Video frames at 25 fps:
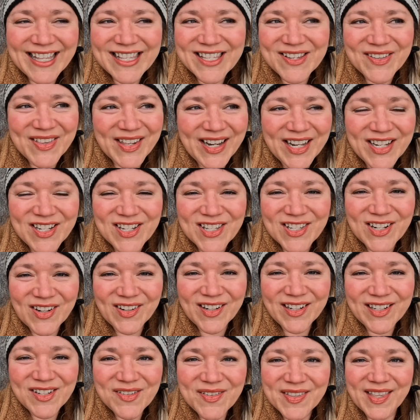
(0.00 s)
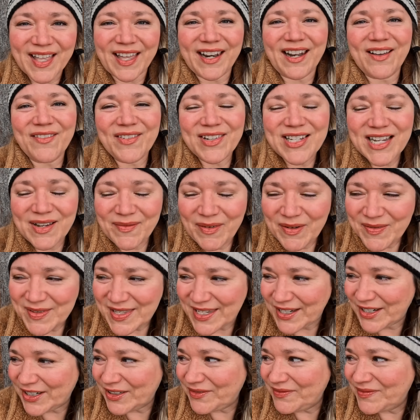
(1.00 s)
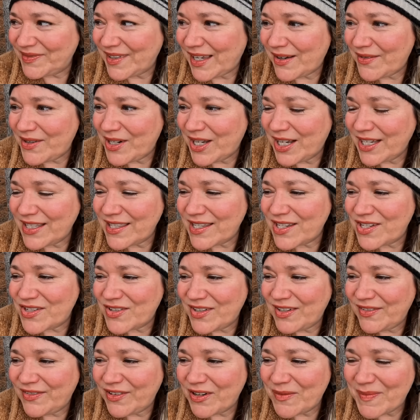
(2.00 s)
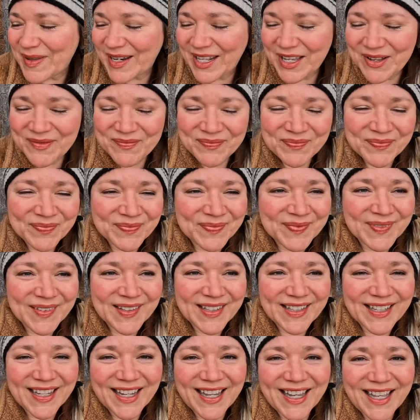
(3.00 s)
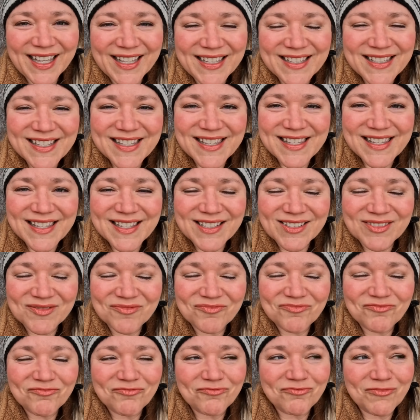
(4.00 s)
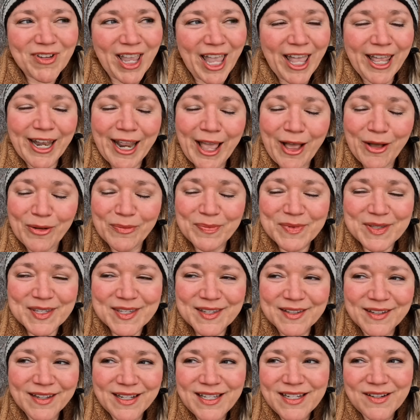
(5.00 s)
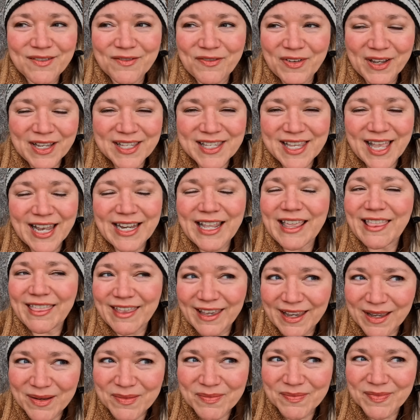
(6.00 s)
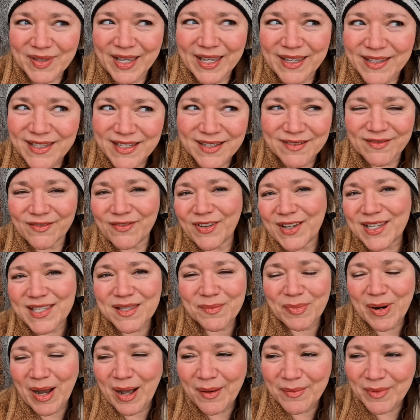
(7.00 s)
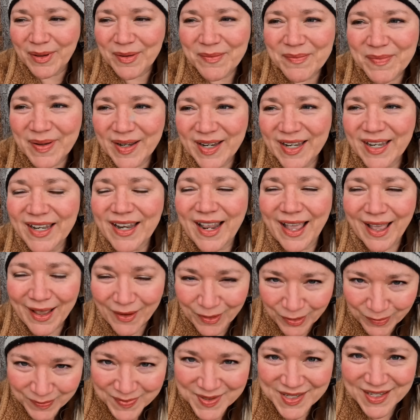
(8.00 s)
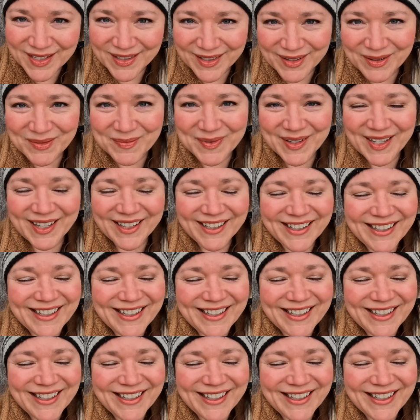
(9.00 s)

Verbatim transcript: and so then I just started doing that every time I was here. I would hug this tree for a minute and yeah, it helped. It didn't fix anything, like didn't fix the problem, but it helped a little bit.